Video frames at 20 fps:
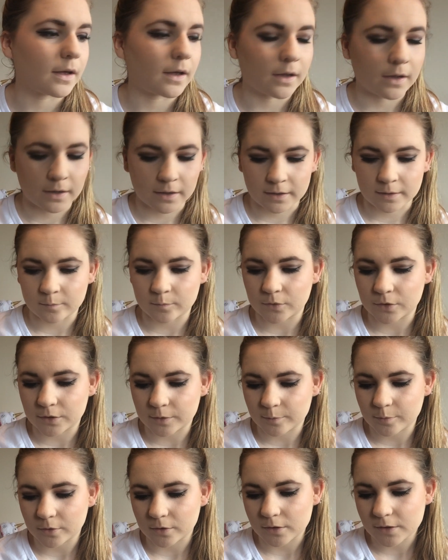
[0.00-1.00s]
I'm
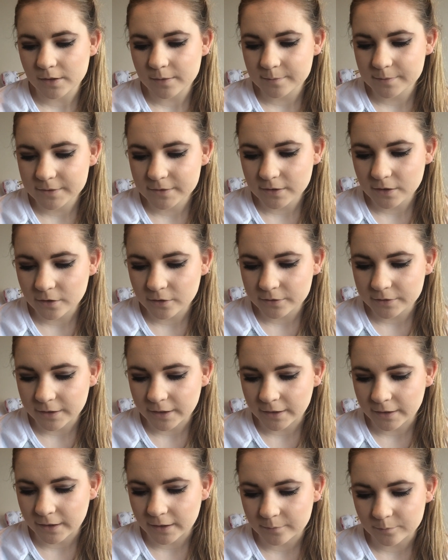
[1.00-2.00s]
gonna put lipstick on,
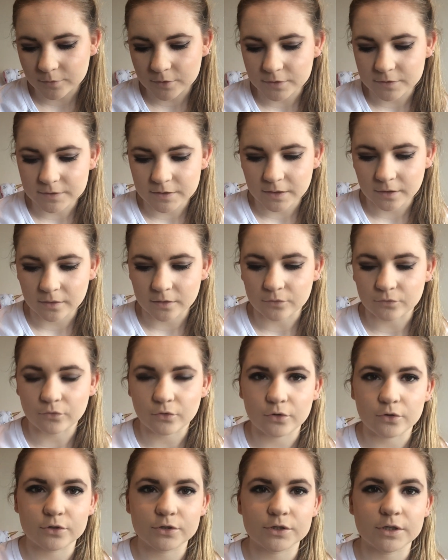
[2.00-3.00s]
and I'm using the
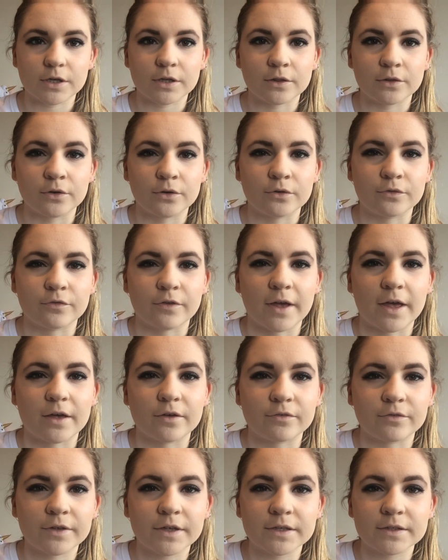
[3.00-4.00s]
Rouge Allure
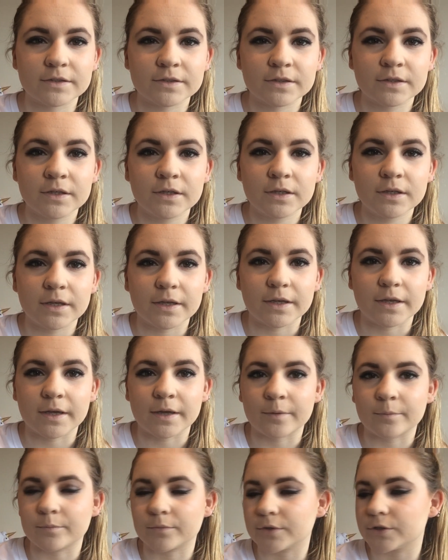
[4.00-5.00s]
Velvet,
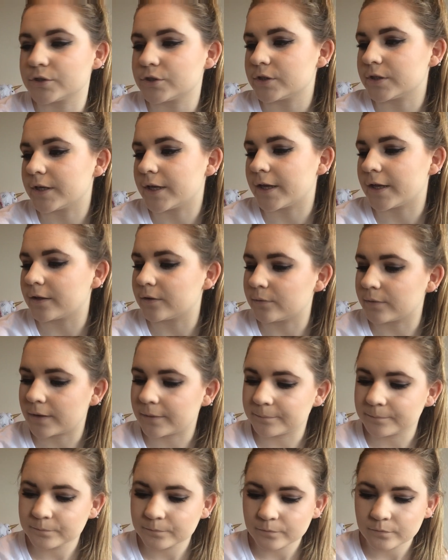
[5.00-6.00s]
the Chanel
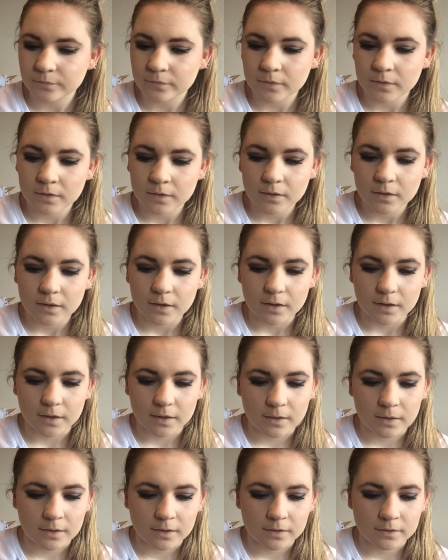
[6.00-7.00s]
one,
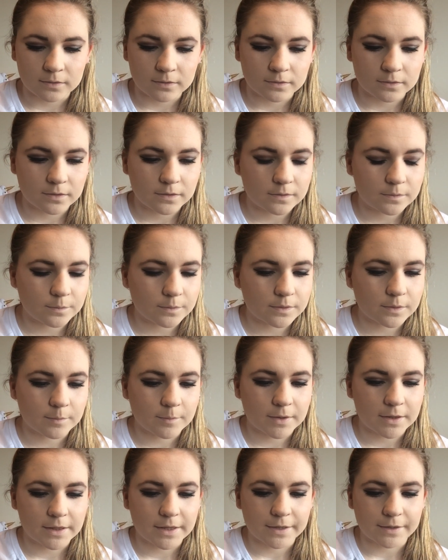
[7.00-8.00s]
and this was in
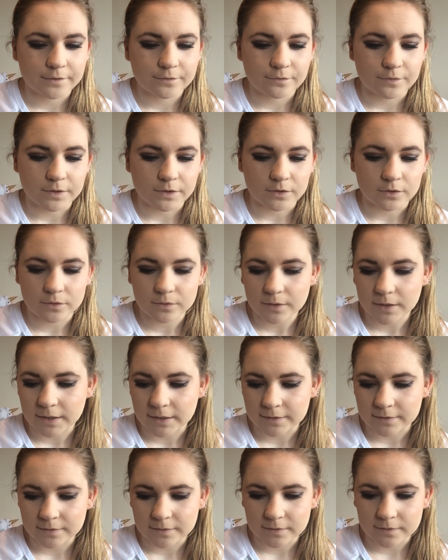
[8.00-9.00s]
my last video,
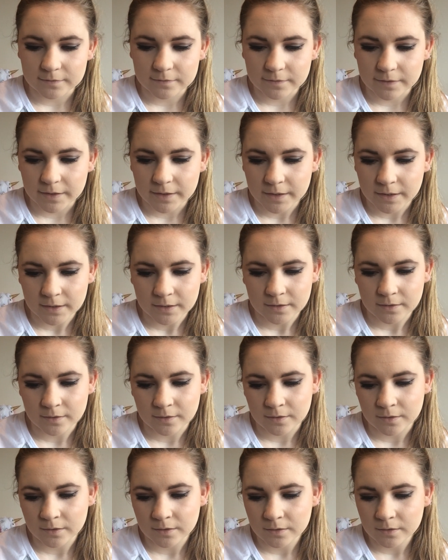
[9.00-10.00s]
and it's
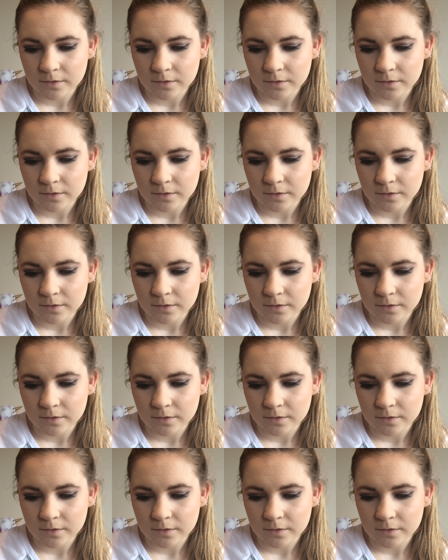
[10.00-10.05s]
in